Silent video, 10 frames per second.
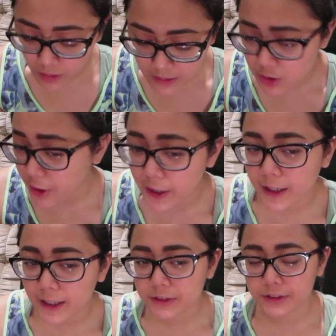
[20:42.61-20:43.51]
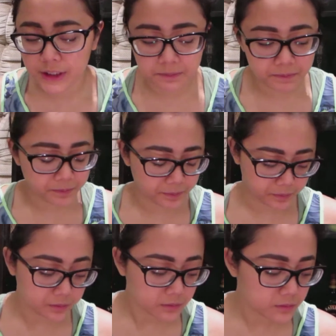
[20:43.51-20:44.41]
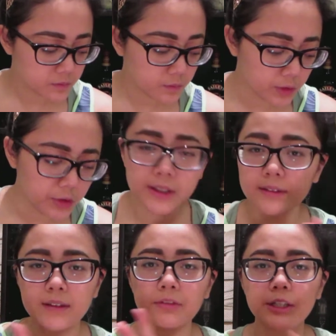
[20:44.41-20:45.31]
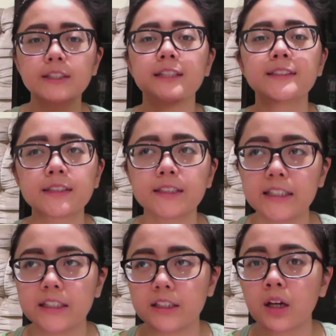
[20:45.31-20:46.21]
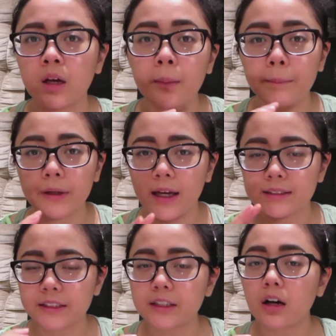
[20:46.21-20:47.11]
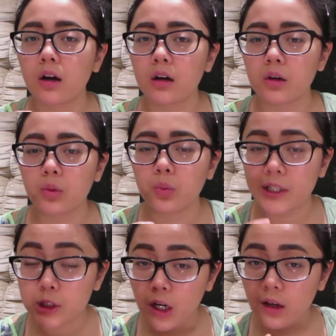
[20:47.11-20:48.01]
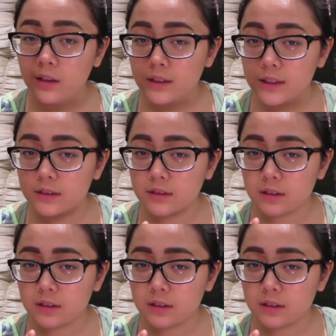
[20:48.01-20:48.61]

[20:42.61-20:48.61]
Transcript: Sorry, I had to do that. You can definitely taste the tea, but it has like a white chocolate